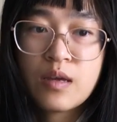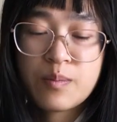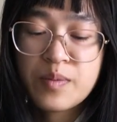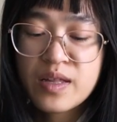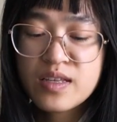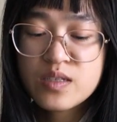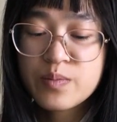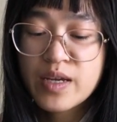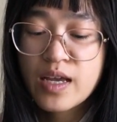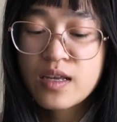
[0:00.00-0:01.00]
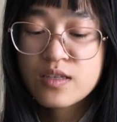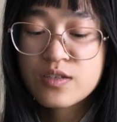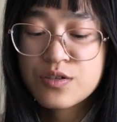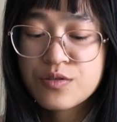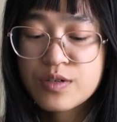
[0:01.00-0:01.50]
But at least my cats
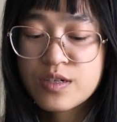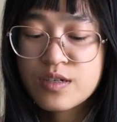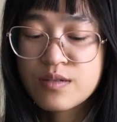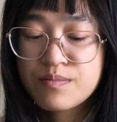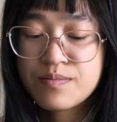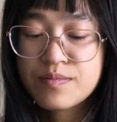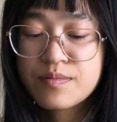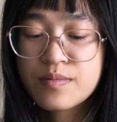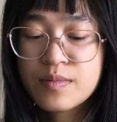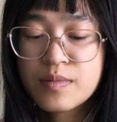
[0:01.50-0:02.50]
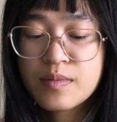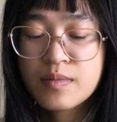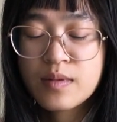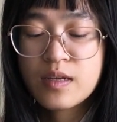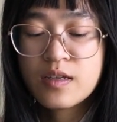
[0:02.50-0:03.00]
are
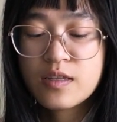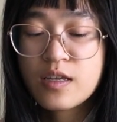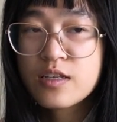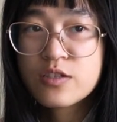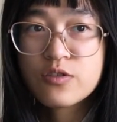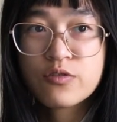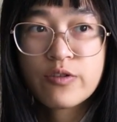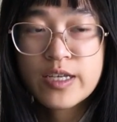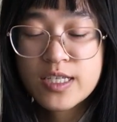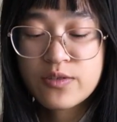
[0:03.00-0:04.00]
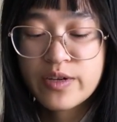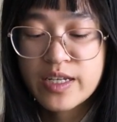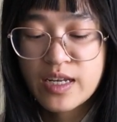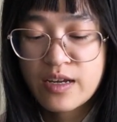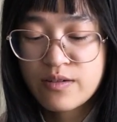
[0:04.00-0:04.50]
not so crazy right
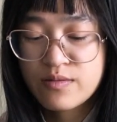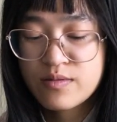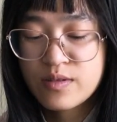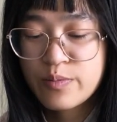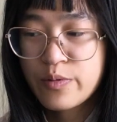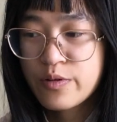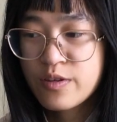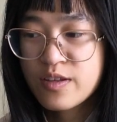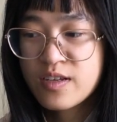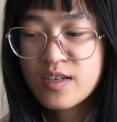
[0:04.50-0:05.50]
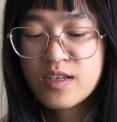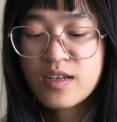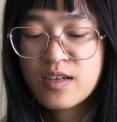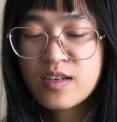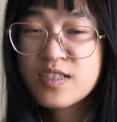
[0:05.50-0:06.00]
now. They're both
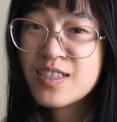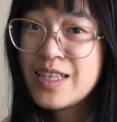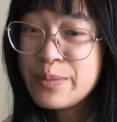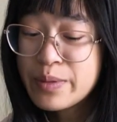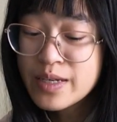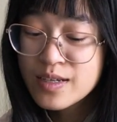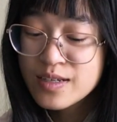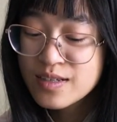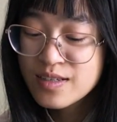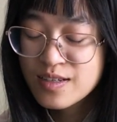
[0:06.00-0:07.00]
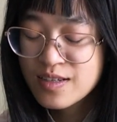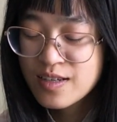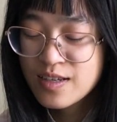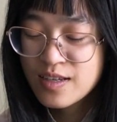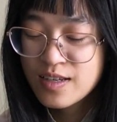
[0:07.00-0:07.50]
sleeping,
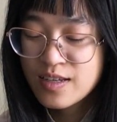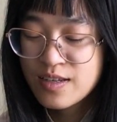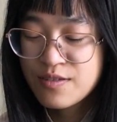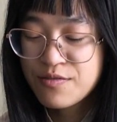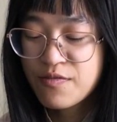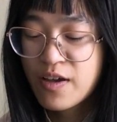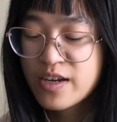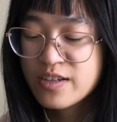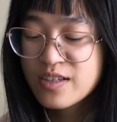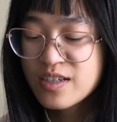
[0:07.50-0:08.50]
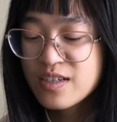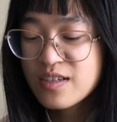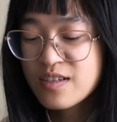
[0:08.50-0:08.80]
finally.